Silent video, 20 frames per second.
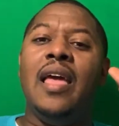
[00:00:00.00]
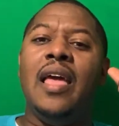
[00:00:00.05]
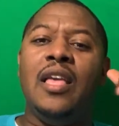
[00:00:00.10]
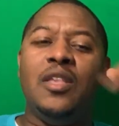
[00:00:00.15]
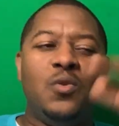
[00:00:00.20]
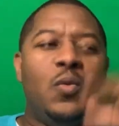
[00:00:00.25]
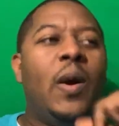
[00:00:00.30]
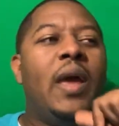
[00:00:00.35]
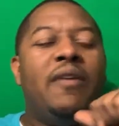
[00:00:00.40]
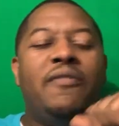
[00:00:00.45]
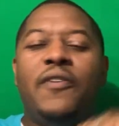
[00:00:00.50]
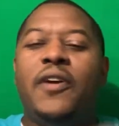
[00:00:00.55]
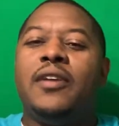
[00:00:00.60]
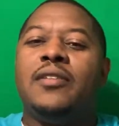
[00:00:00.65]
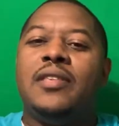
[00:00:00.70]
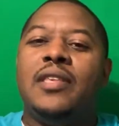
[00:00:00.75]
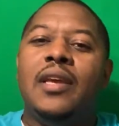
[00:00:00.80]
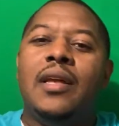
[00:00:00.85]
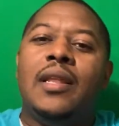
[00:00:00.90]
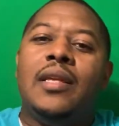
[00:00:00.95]
Is Wayfair
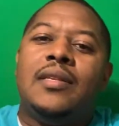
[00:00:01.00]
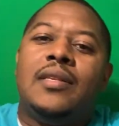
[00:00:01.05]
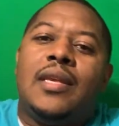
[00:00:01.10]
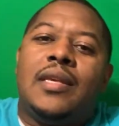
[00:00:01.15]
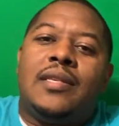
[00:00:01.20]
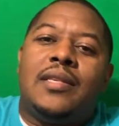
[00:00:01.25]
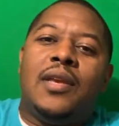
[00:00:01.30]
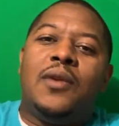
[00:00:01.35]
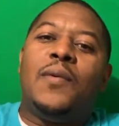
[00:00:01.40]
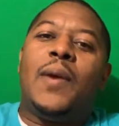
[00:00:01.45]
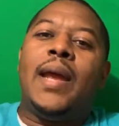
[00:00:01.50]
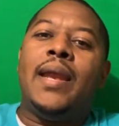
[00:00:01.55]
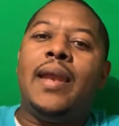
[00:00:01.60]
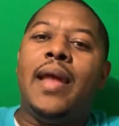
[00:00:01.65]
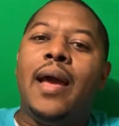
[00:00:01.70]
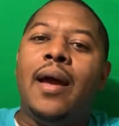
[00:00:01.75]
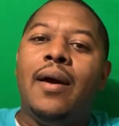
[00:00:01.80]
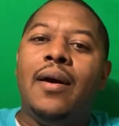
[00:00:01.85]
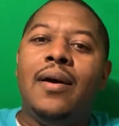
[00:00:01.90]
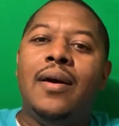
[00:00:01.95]
still existing right
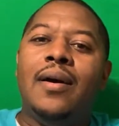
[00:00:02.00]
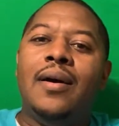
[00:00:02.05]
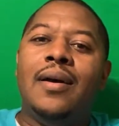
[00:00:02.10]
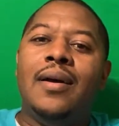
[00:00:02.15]
now?